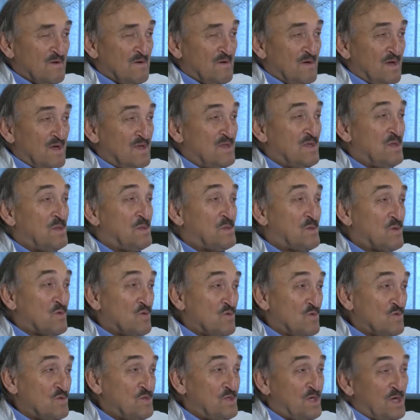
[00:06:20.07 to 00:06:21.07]
is it
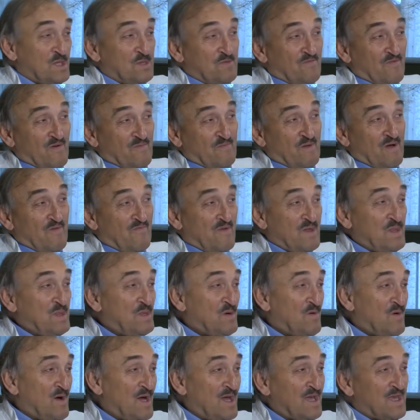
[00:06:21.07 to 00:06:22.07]
true that from my
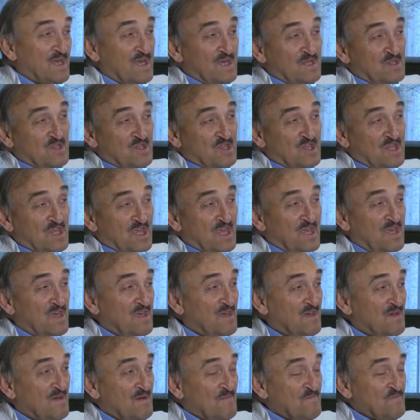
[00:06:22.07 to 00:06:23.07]
window I can see
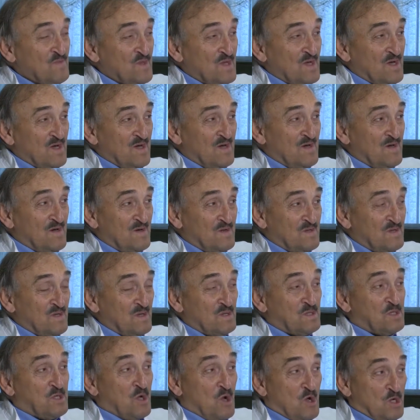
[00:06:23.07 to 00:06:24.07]
a
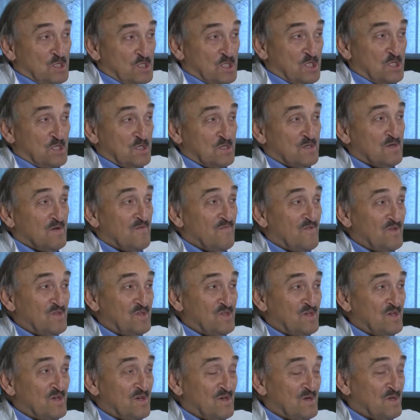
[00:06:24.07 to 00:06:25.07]
church with
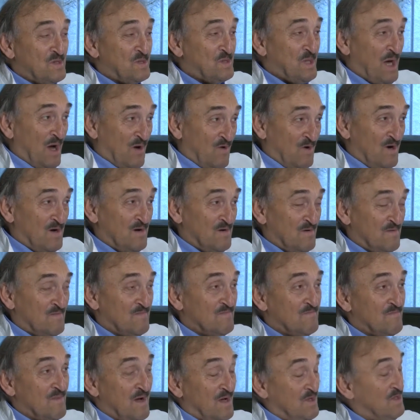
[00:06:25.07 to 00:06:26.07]
the tower?"
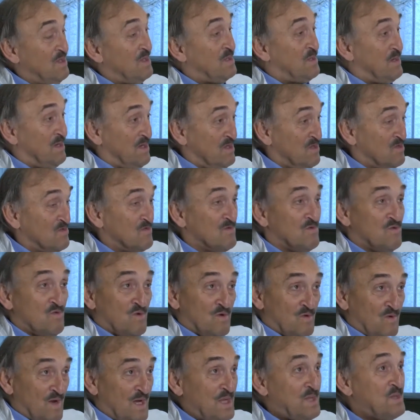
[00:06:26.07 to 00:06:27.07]
I said, "Yes, you're
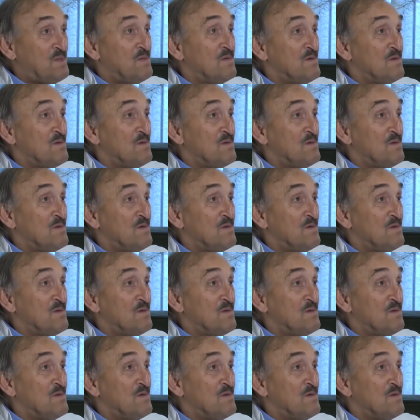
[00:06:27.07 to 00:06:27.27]
right,